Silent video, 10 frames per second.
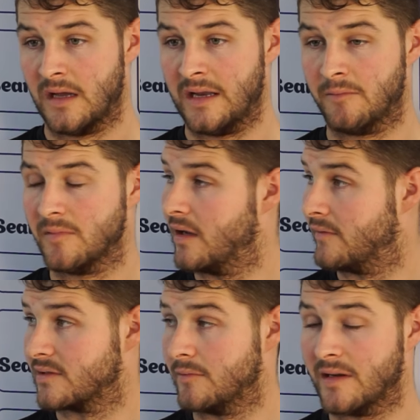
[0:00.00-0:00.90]
And then we
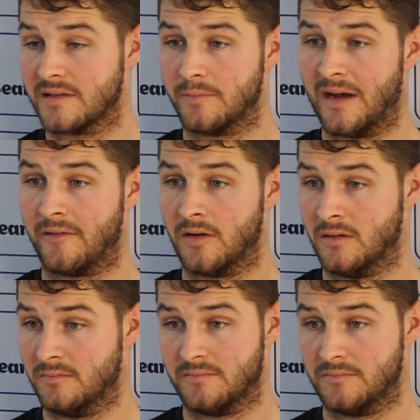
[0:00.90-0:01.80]
obviously went to
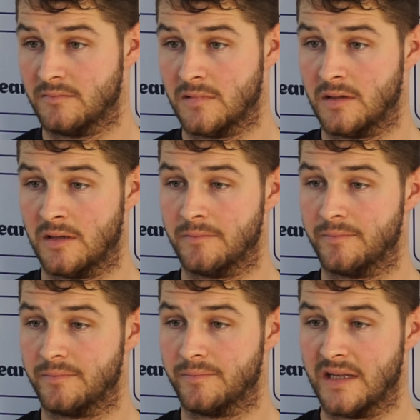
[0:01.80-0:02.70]
Barrow and
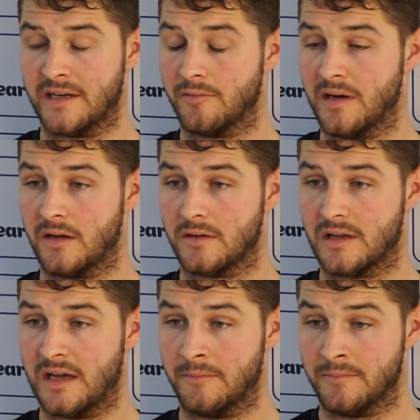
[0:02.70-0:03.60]
played a really good
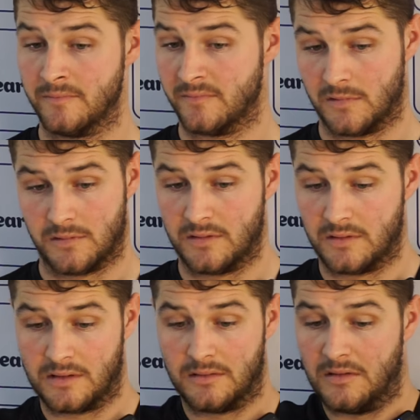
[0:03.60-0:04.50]
game.
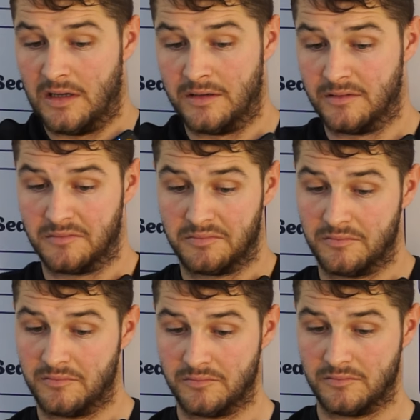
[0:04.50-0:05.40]
And
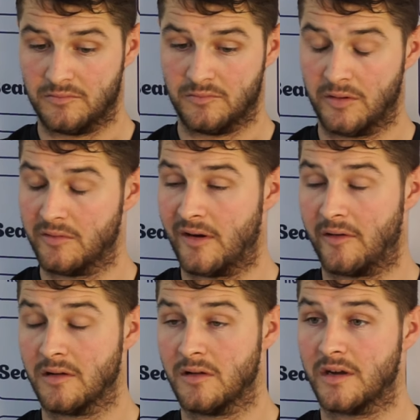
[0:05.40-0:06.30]
we were
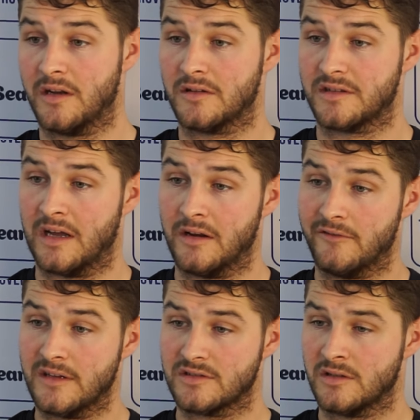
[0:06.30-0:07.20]
very unlucky not to get
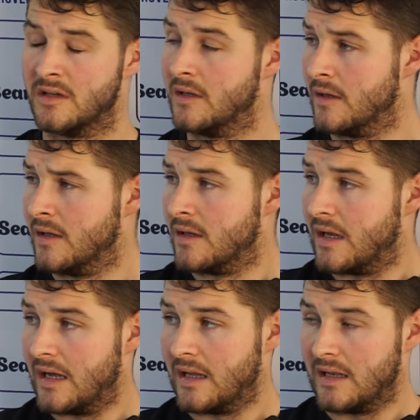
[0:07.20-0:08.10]
nothing. So,
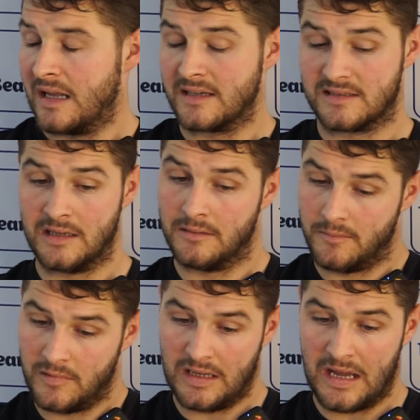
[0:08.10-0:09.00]
like I said,
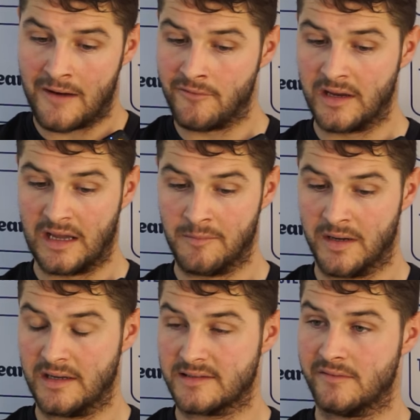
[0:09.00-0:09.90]
every game
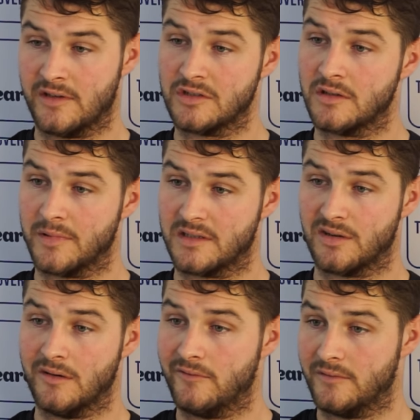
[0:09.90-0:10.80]
in this division will be
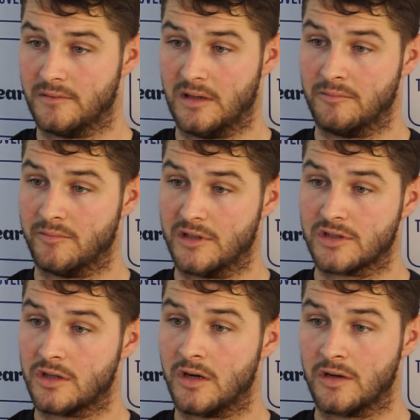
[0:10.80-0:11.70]
tough and we
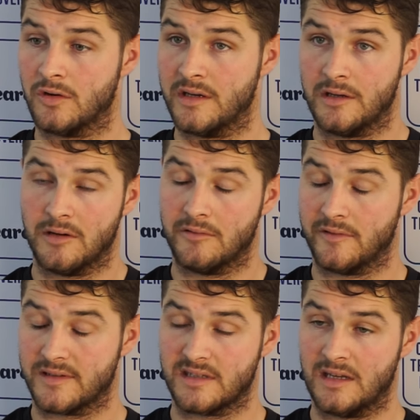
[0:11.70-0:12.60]
just got to go into it
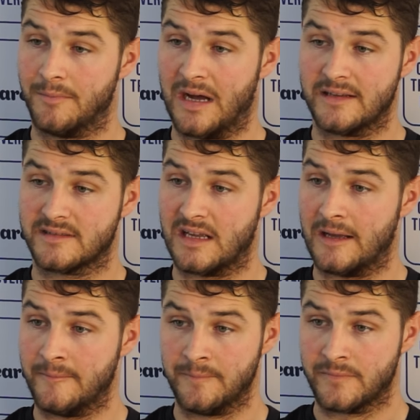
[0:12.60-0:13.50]
with the same mindset